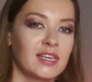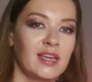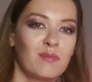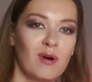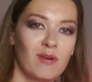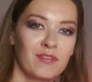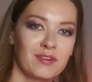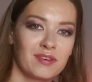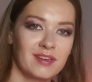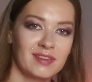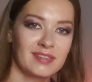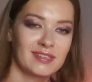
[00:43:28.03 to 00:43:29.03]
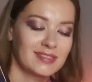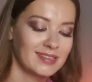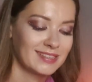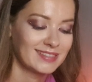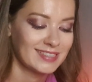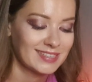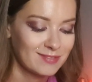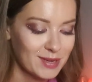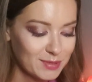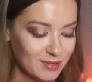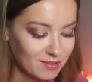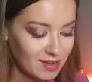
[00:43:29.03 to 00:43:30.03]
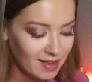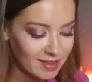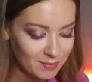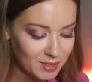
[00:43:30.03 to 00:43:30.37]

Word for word: same author as this Dreams of Gaia.